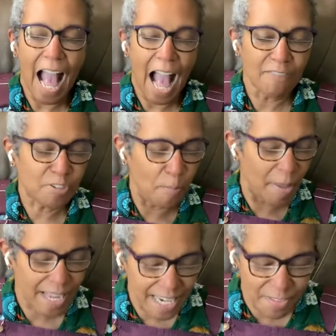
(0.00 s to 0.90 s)
have to
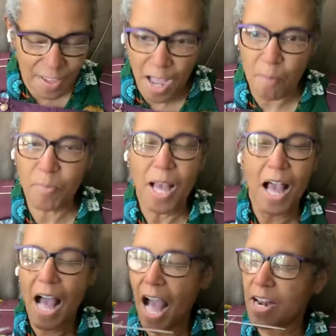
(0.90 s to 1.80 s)
pick anything up.
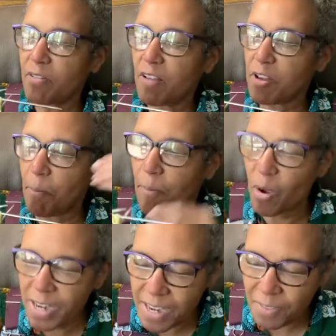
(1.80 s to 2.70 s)
I don't have to put
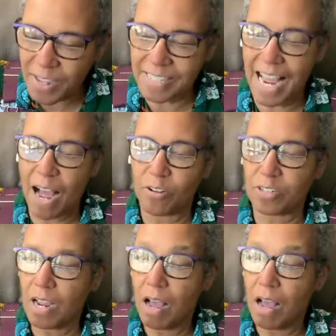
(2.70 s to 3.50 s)
anything down.